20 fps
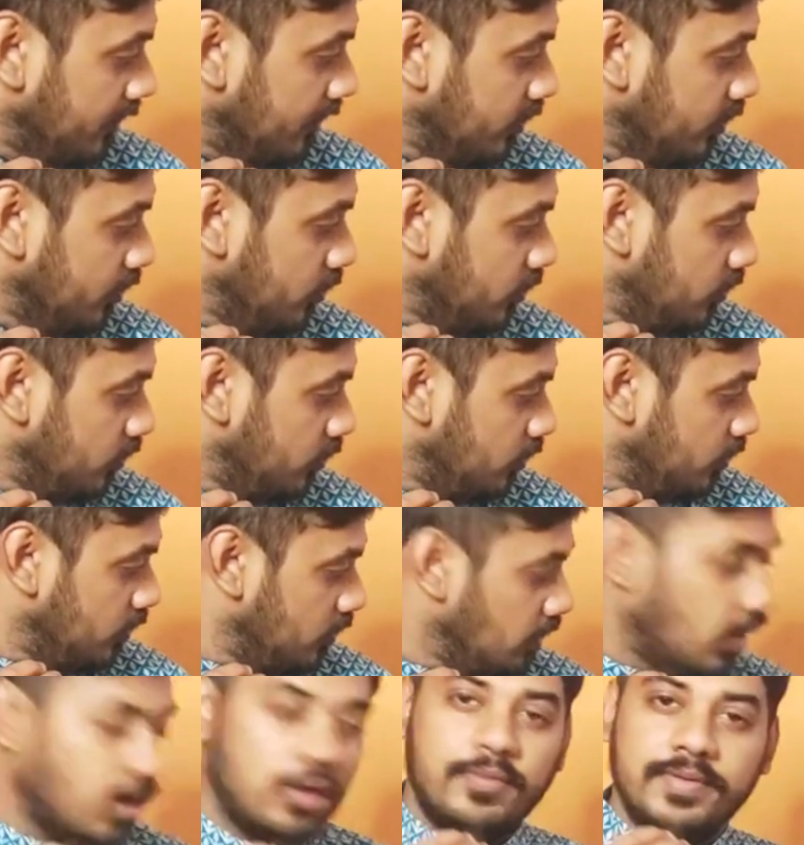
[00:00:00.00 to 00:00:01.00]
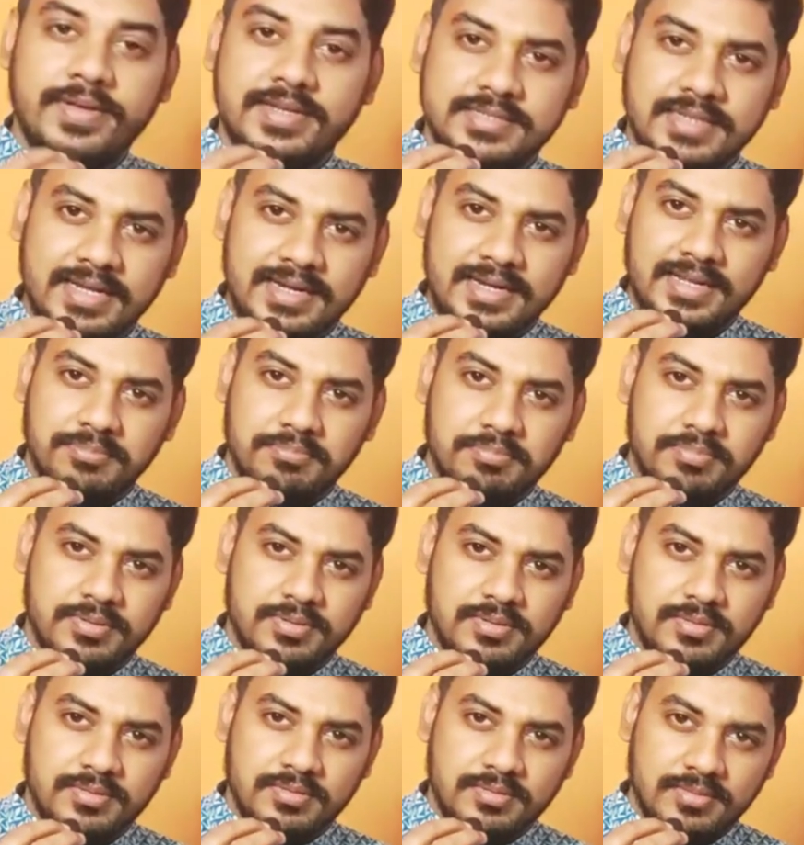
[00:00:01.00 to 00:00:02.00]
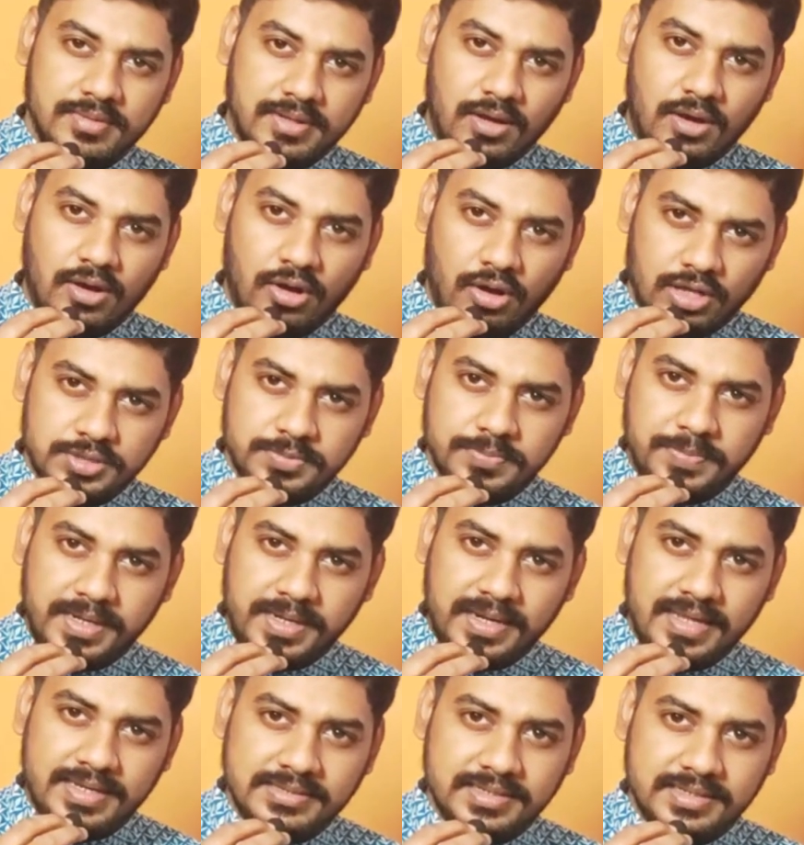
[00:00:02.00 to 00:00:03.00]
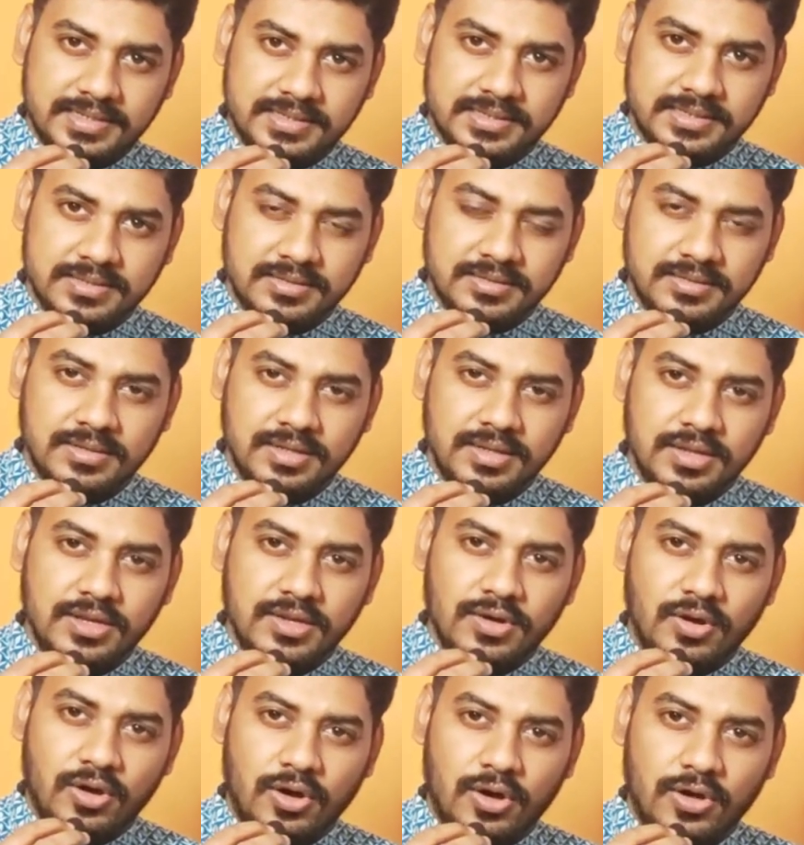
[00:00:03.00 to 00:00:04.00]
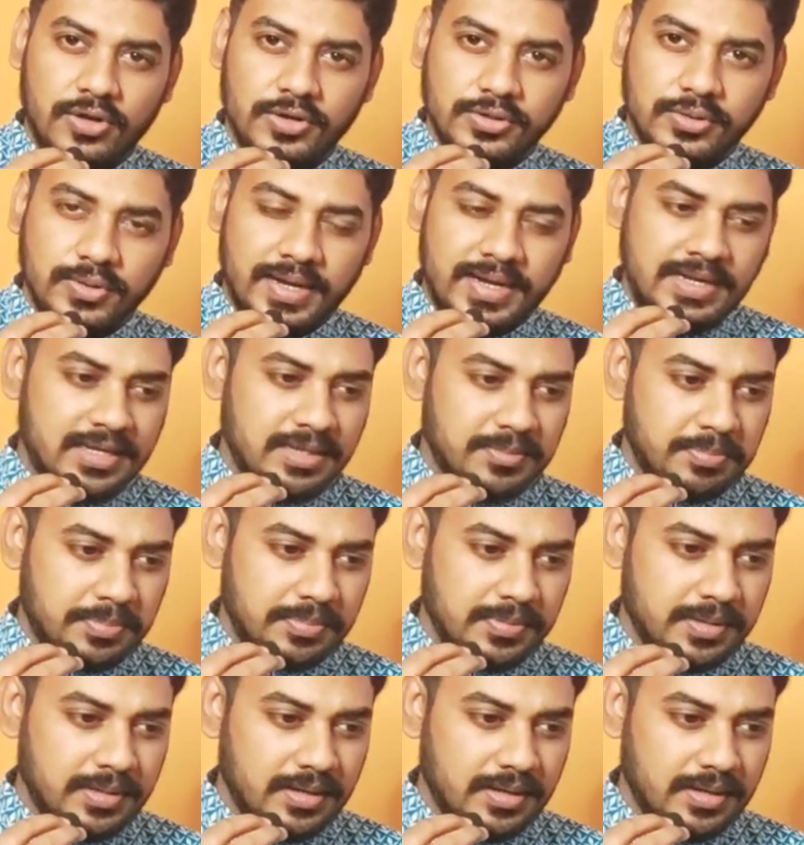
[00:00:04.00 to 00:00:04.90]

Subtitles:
you always end up hospitalization, or you end up